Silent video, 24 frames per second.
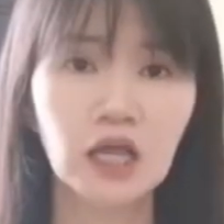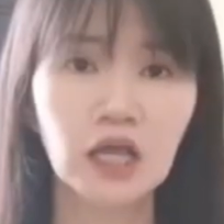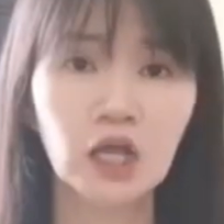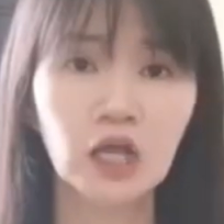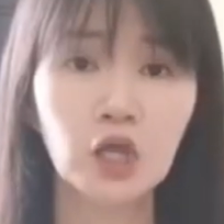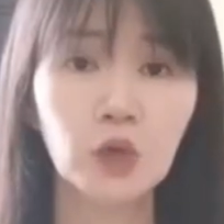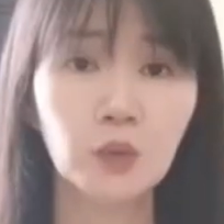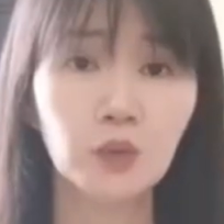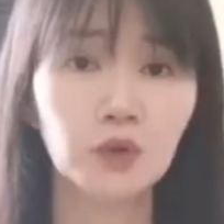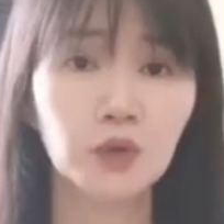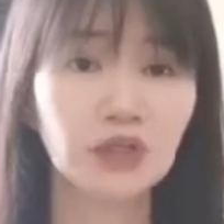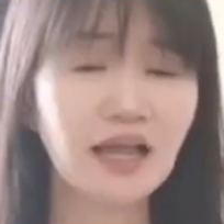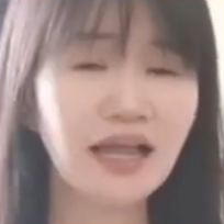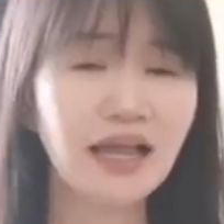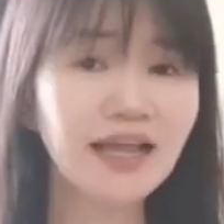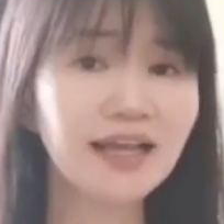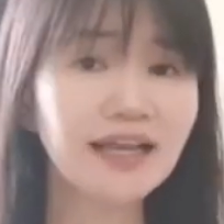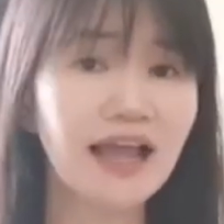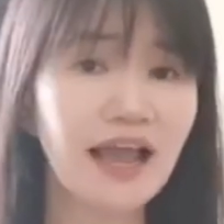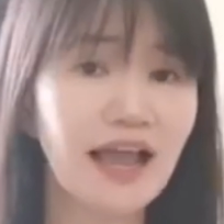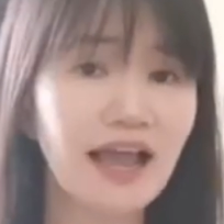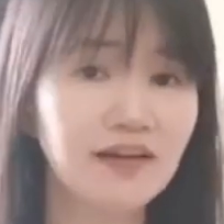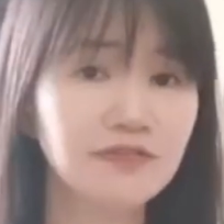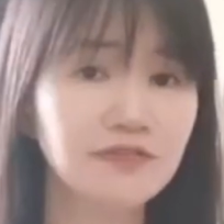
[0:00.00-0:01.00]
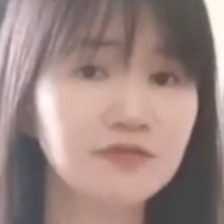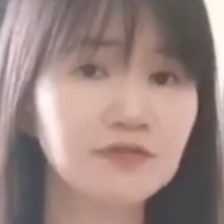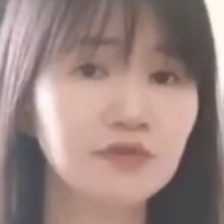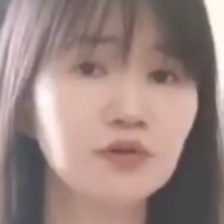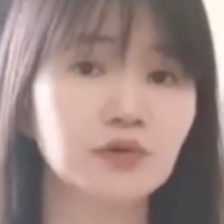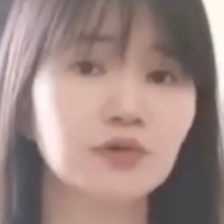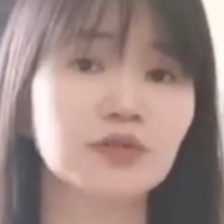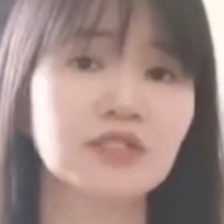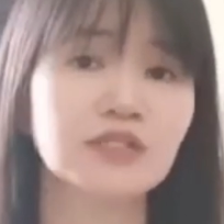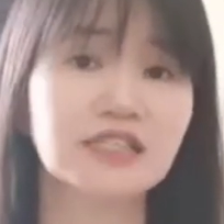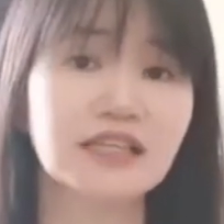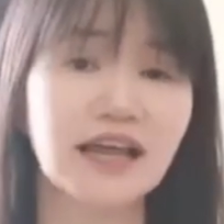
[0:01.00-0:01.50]
you would then have
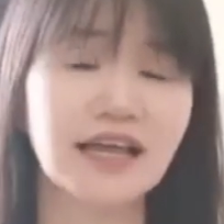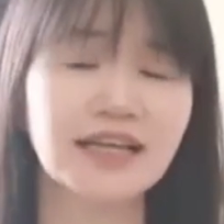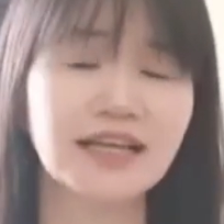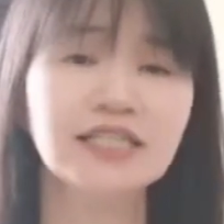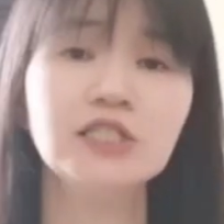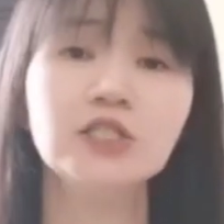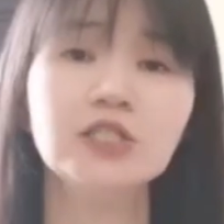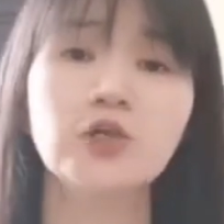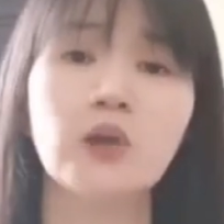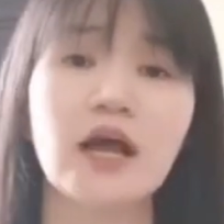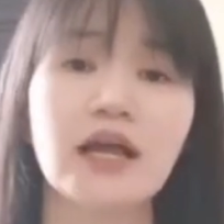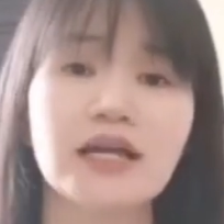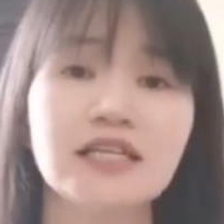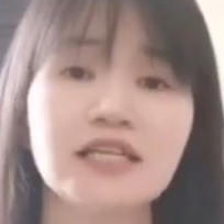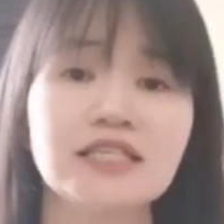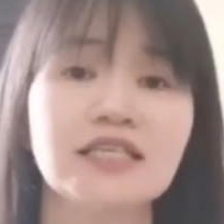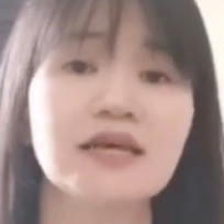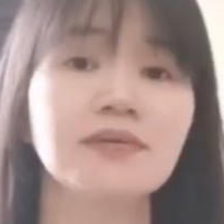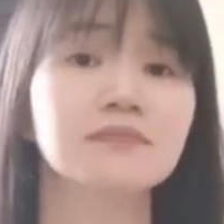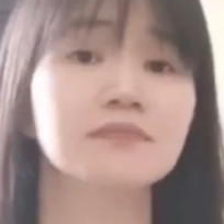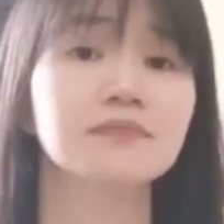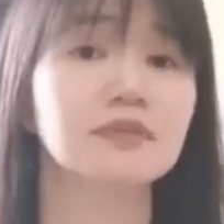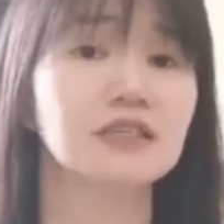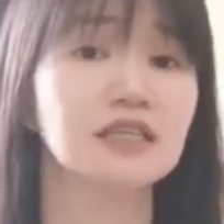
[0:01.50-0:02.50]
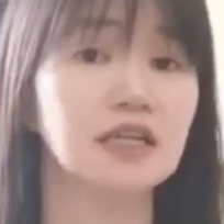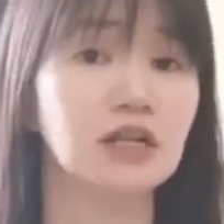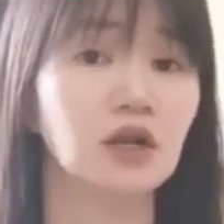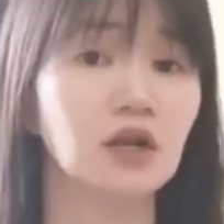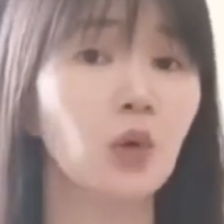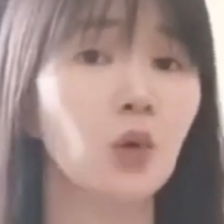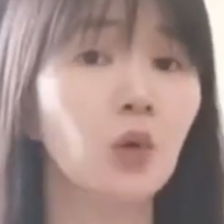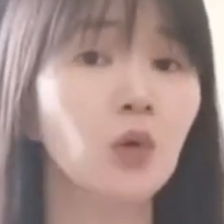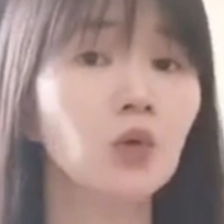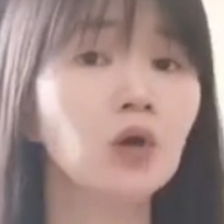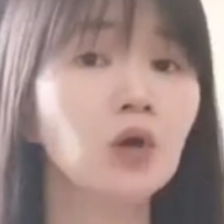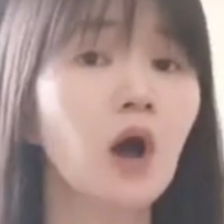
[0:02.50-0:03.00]
to sign to accept the
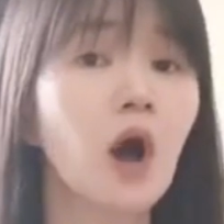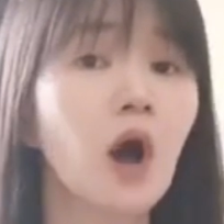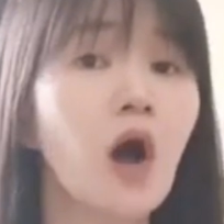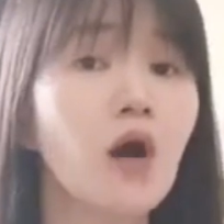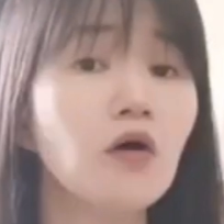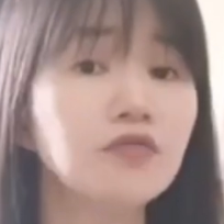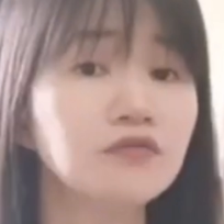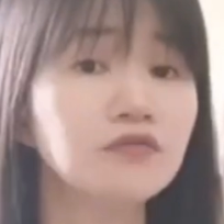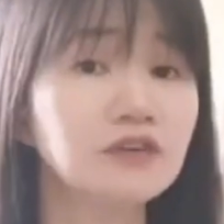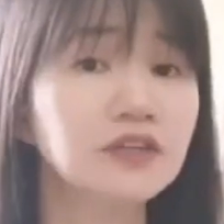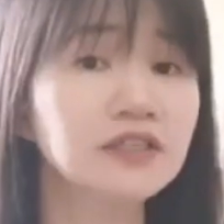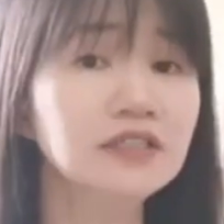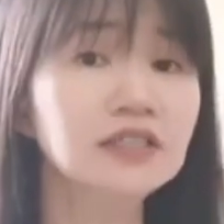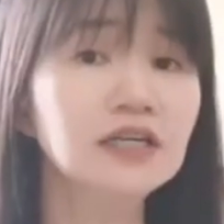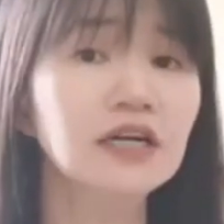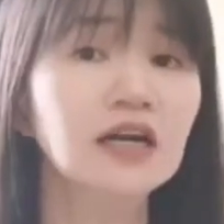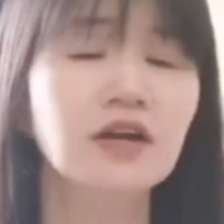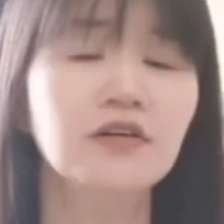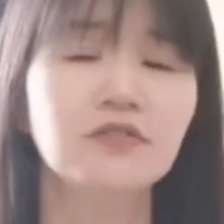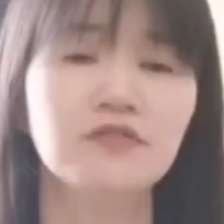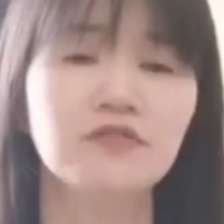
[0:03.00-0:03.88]
loan offer